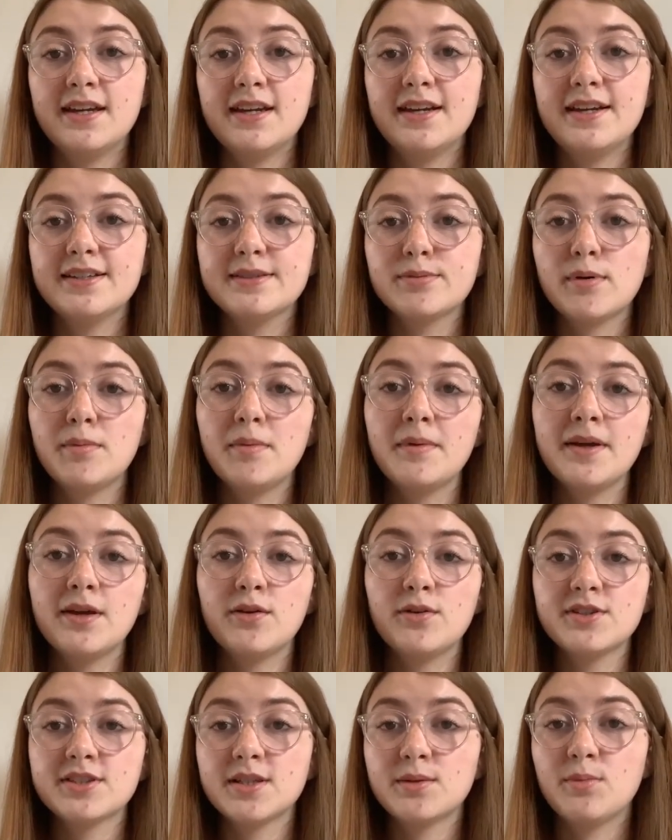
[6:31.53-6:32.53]
It's probably
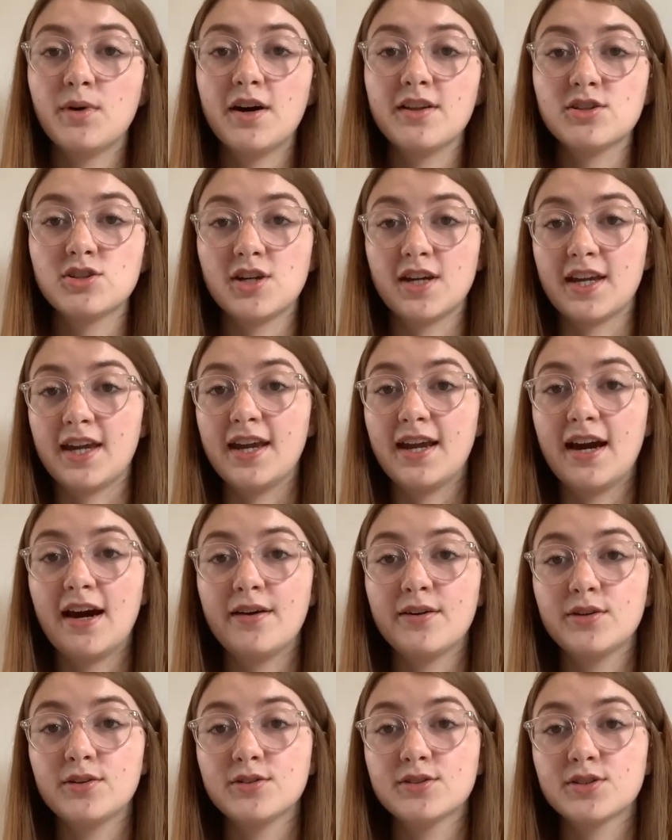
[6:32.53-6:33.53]
also worth checking how
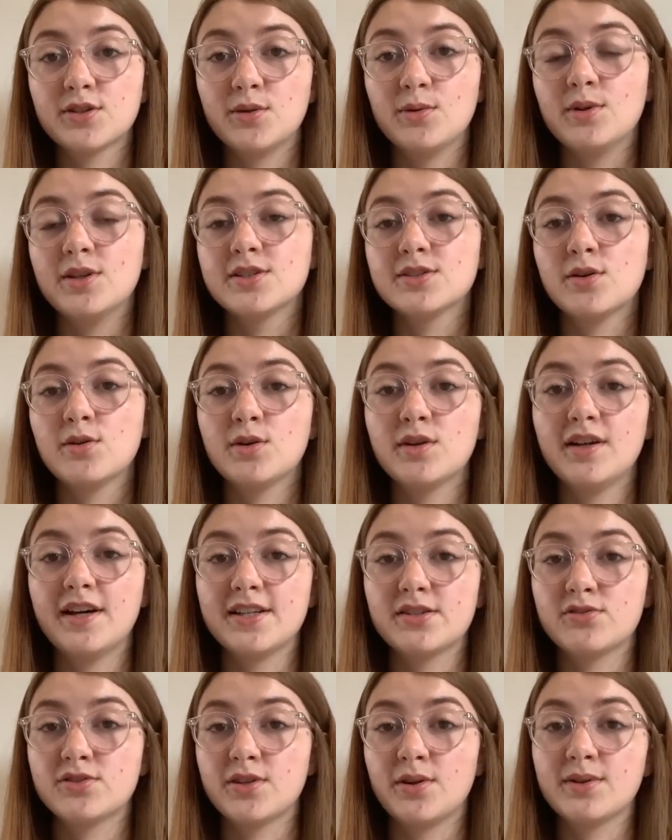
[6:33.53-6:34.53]
your school has
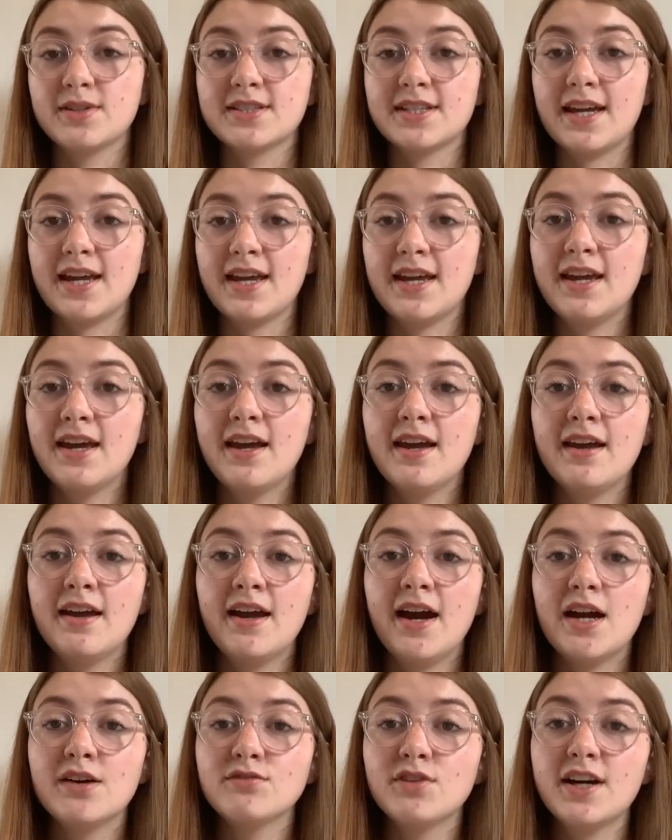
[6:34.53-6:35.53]
organised Results Day
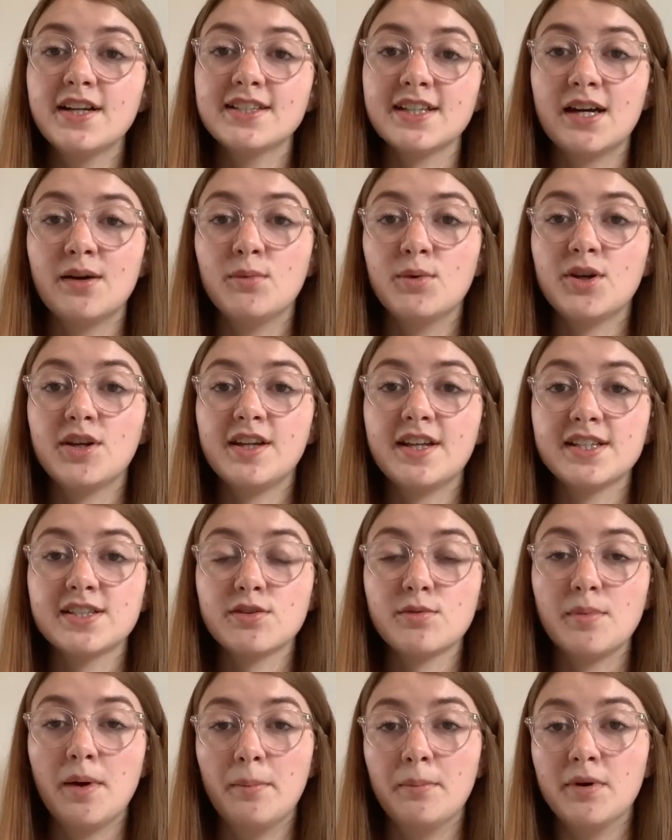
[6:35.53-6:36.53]
and write down what you need to
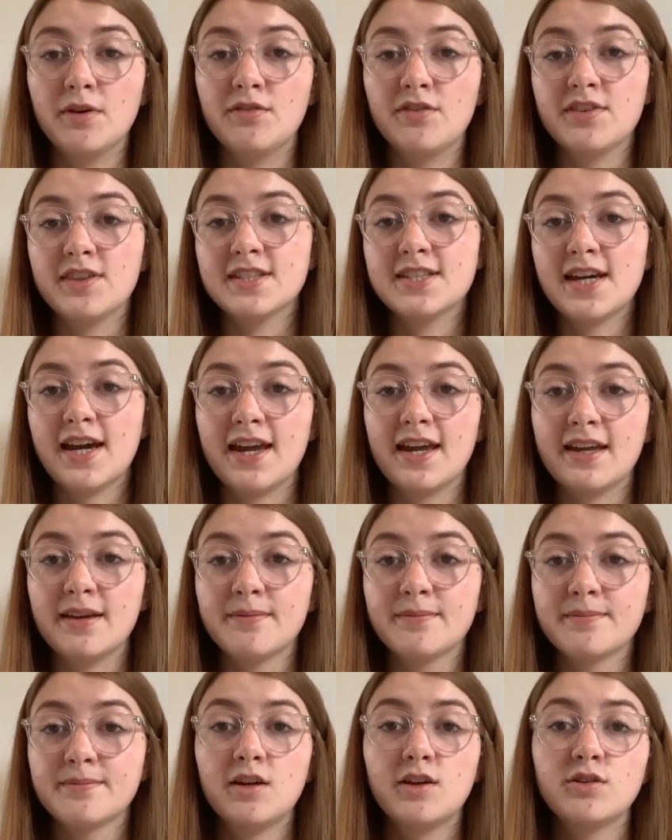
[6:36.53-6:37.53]
remember for the day.
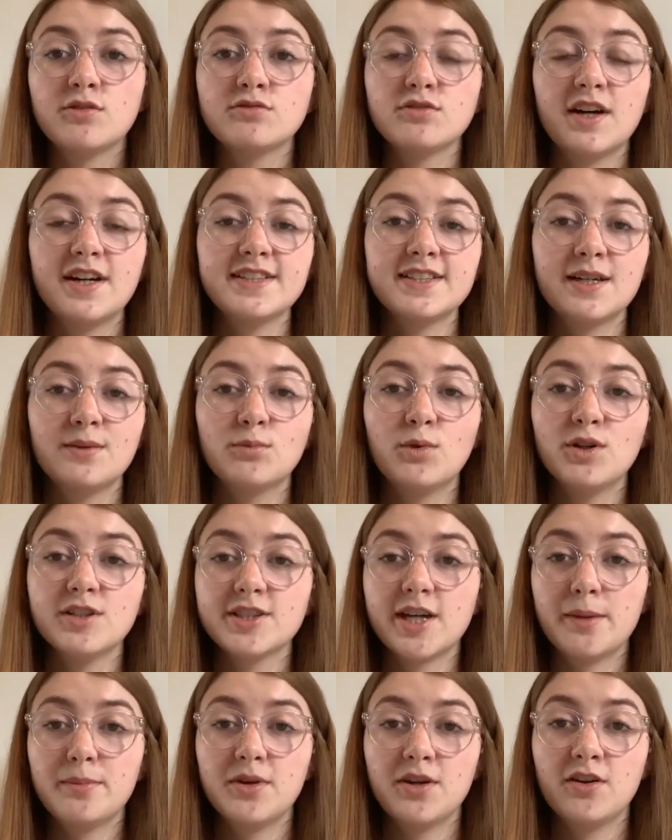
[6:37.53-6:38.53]
Write down what
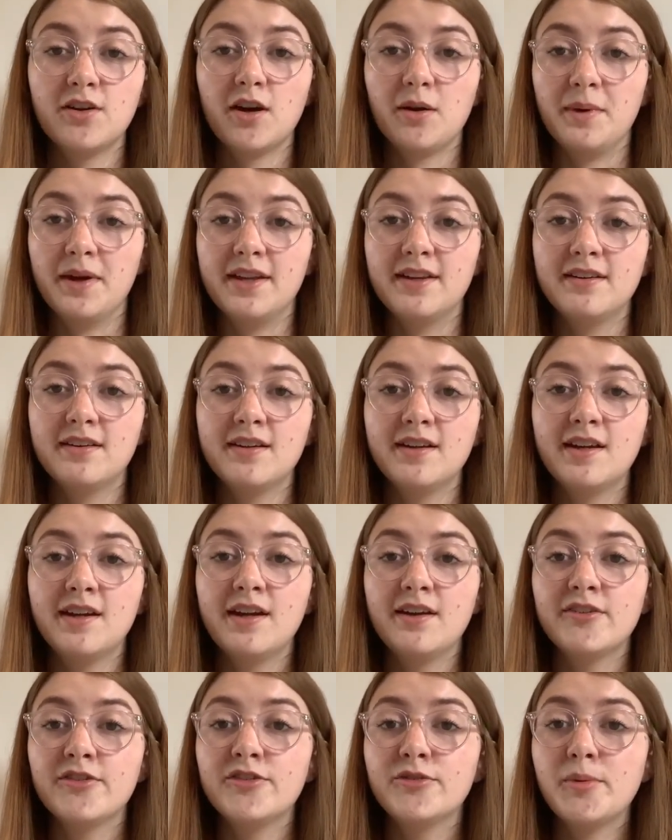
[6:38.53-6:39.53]
time you can go in,
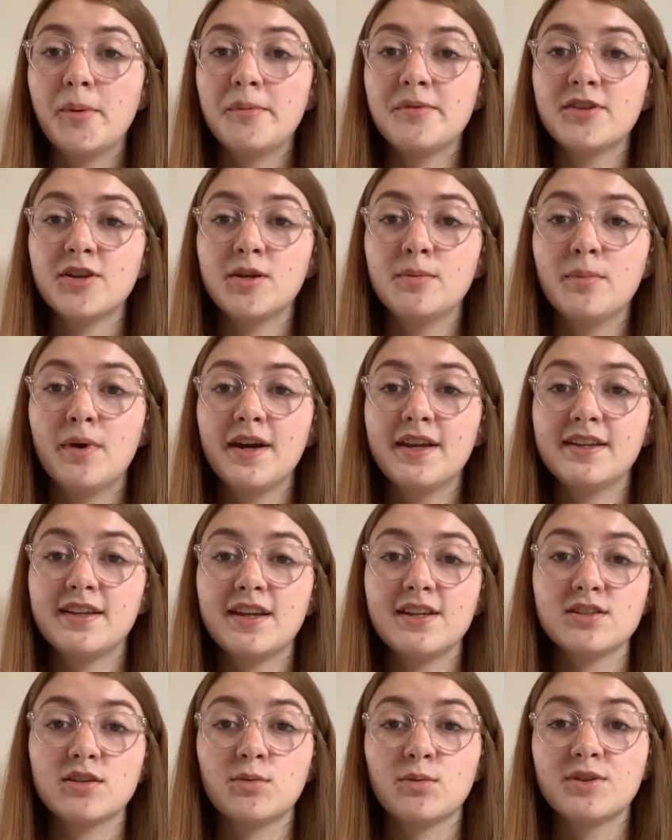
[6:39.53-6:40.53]
remember that you might
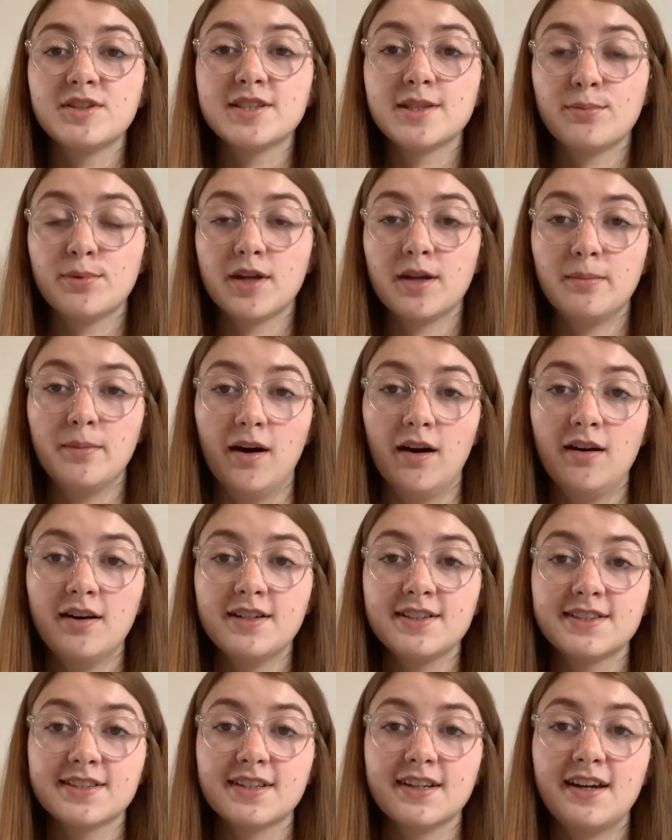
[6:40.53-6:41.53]
need or want to bring a
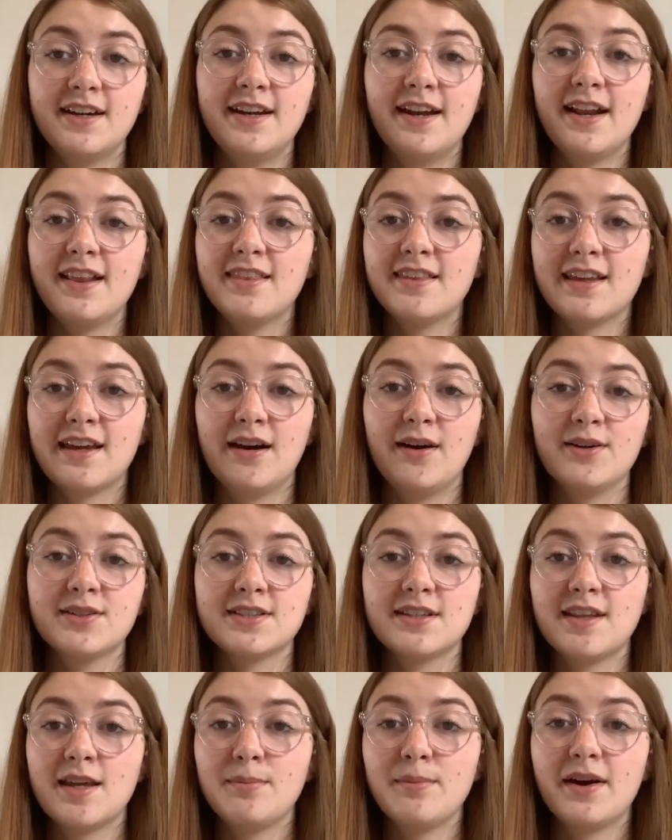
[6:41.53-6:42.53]
mask, and anything else
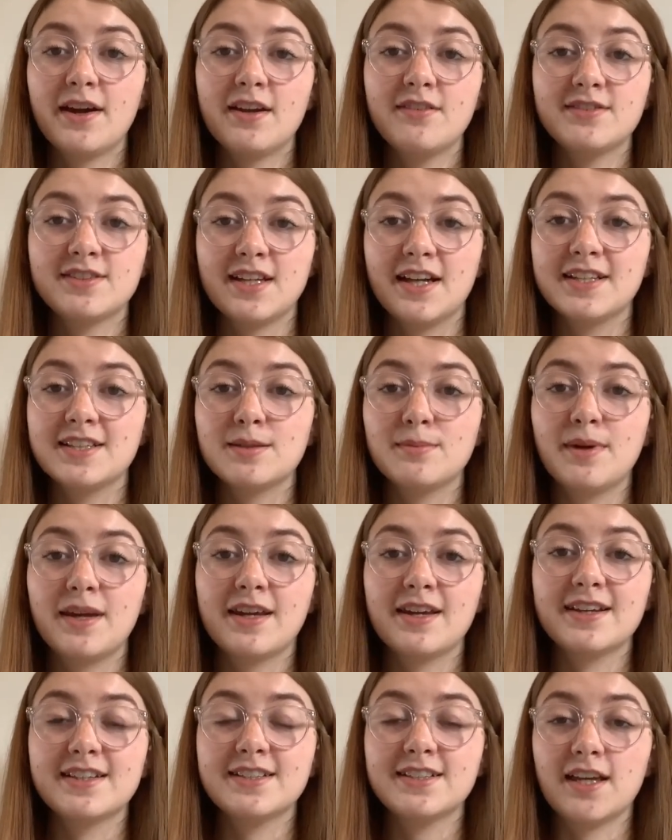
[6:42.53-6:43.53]
that they might have said to make
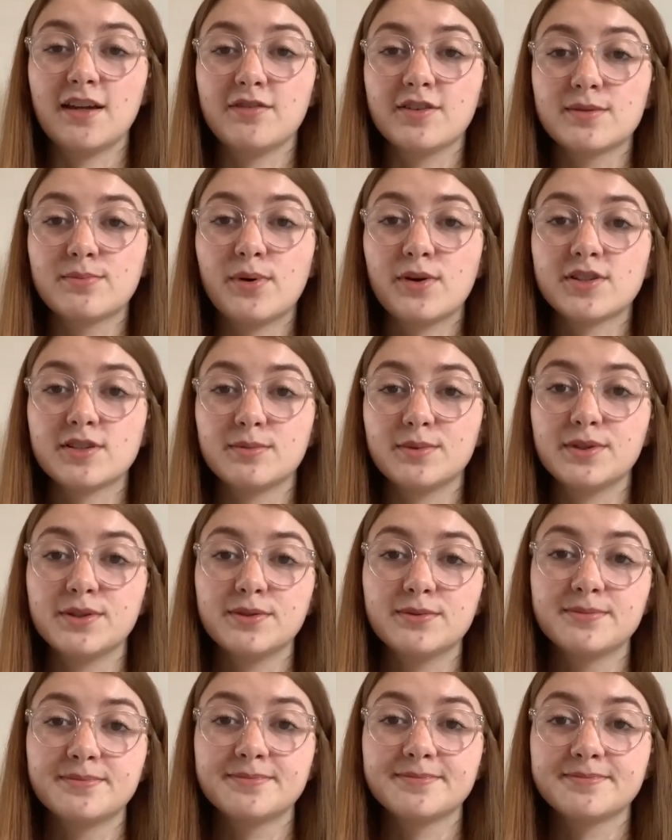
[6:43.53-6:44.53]
it as safe as possible.
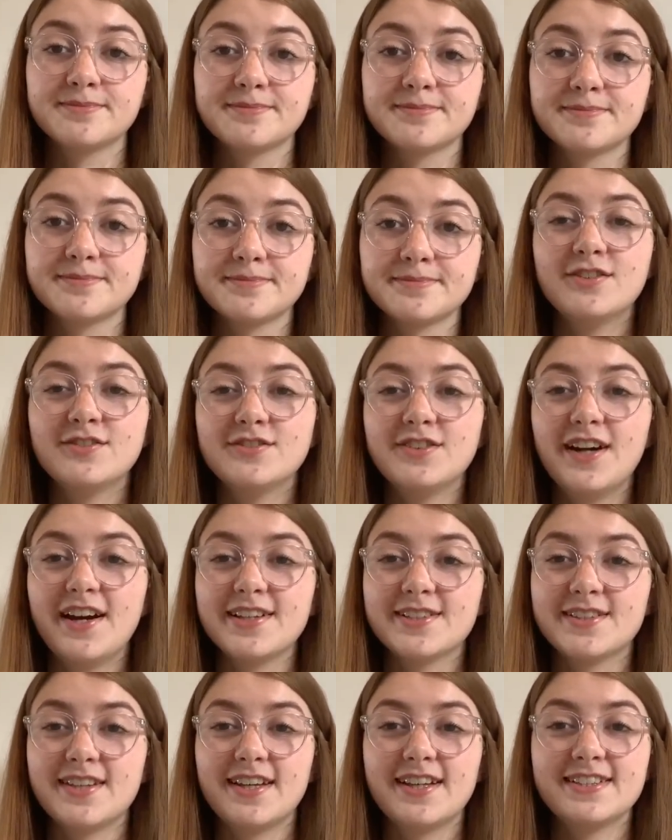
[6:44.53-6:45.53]
Right,
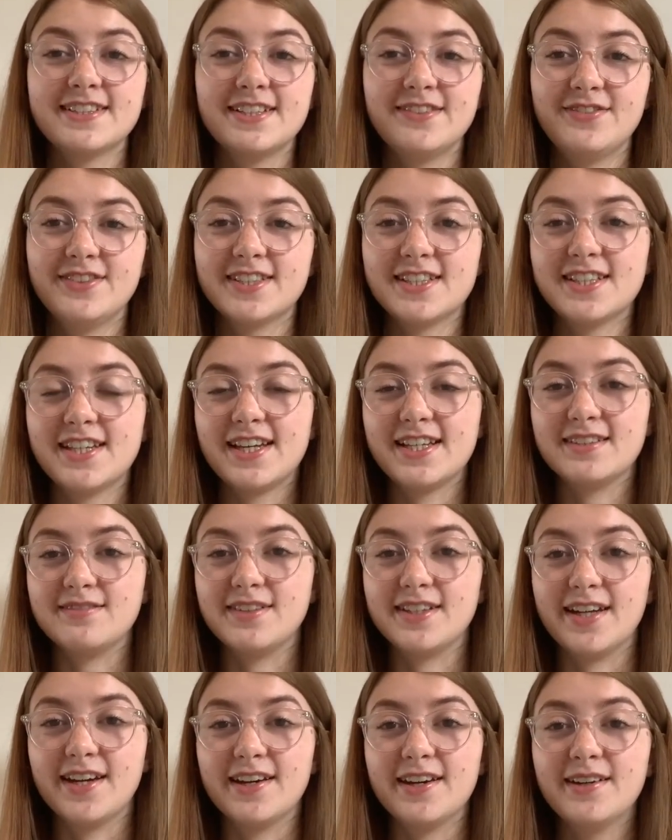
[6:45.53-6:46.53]
so that's it for today's
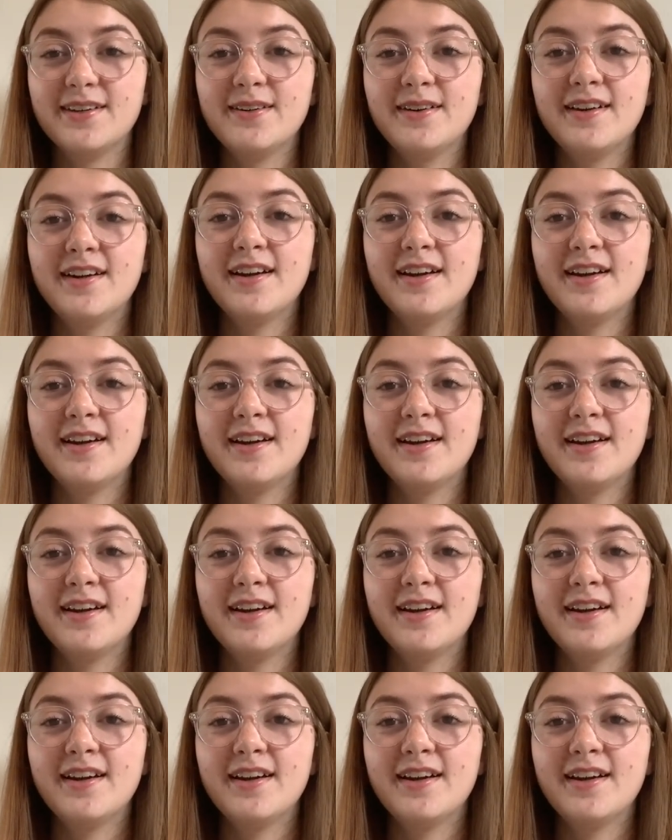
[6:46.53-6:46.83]
video.